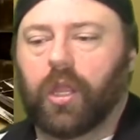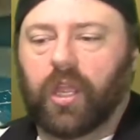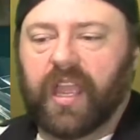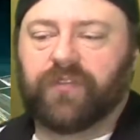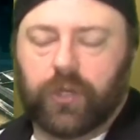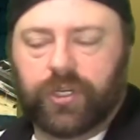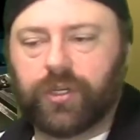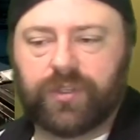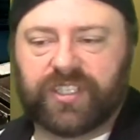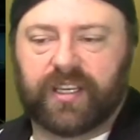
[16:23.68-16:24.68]
If you're
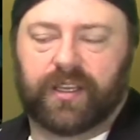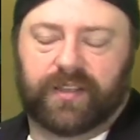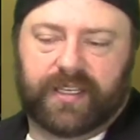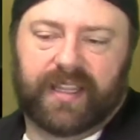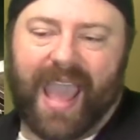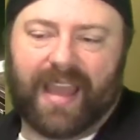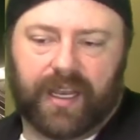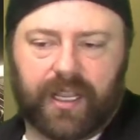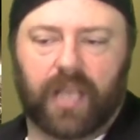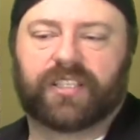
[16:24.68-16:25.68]
used to that and
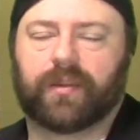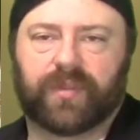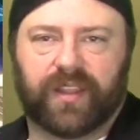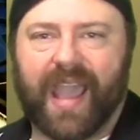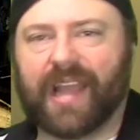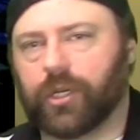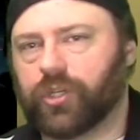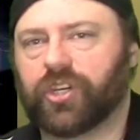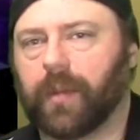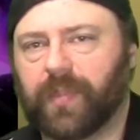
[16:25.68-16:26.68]
accustomed to that, and you
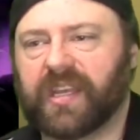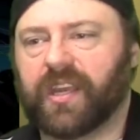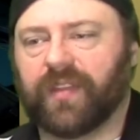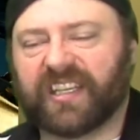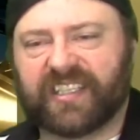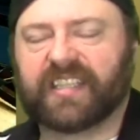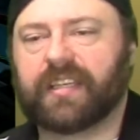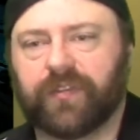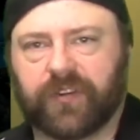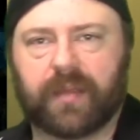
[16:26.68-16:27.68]
jump in here, that
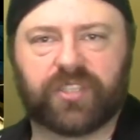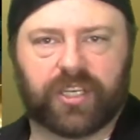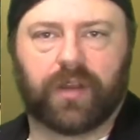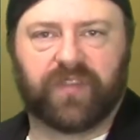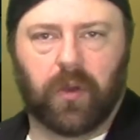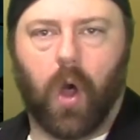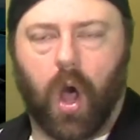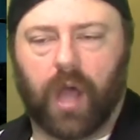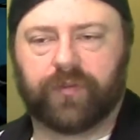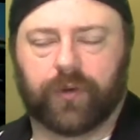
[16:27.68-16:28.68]
60 frames is going to feel
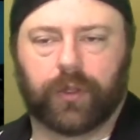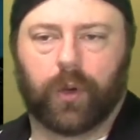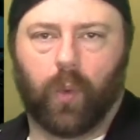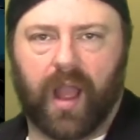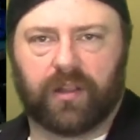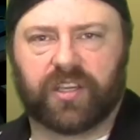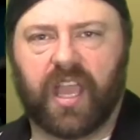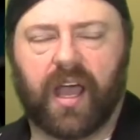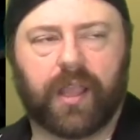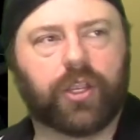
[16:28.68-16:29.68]
odd for a little while.
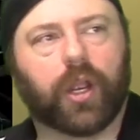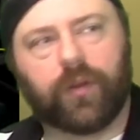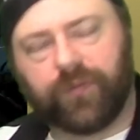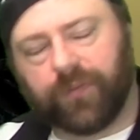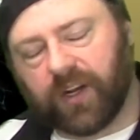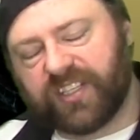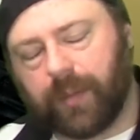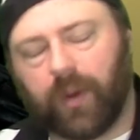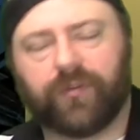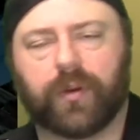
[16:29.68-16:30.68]
For
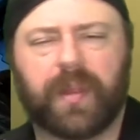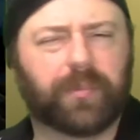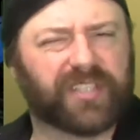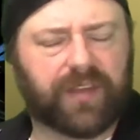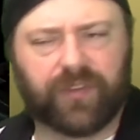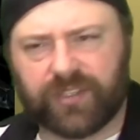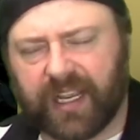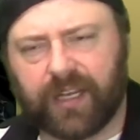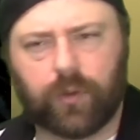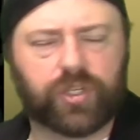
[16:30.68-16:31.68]
example, I've heard people say it feels like
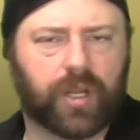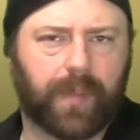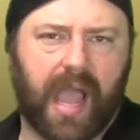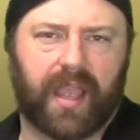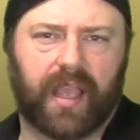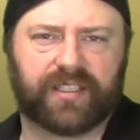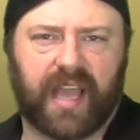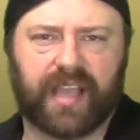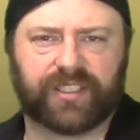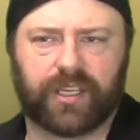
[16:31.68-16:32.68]
I don't jump as
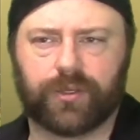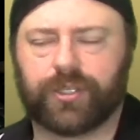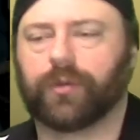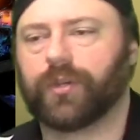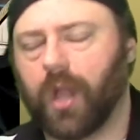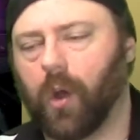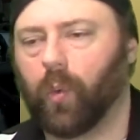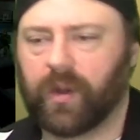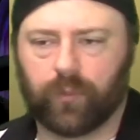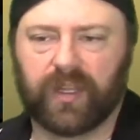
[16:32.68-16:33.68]
high as I used to. No,
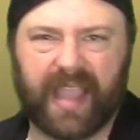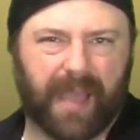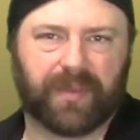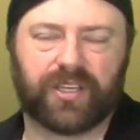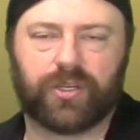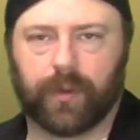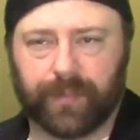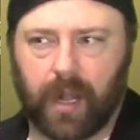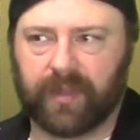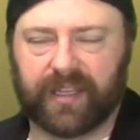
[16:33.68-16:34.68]
what really happened is you're
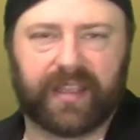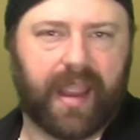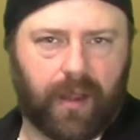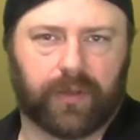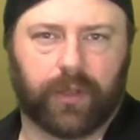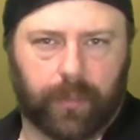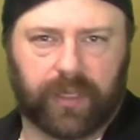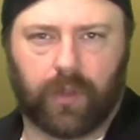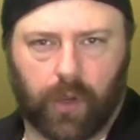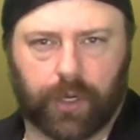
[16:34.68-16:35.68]
probably in the air a little bit
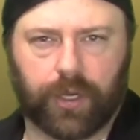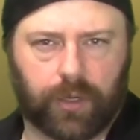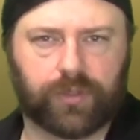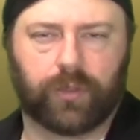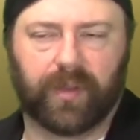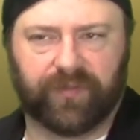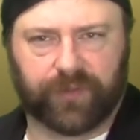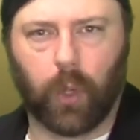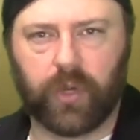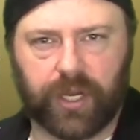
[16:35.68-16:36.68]
longer. You know, it's a little bit
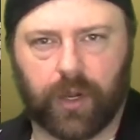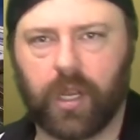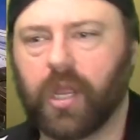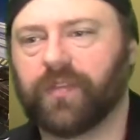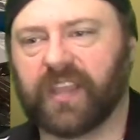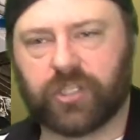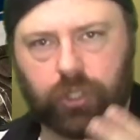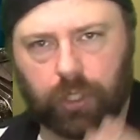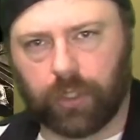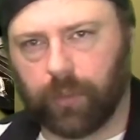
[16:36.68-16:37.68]
floatier. Things
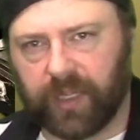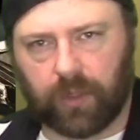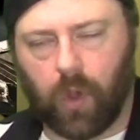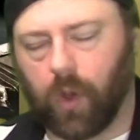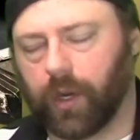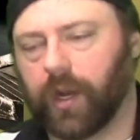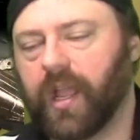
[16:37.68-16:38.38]
took a little bit longer.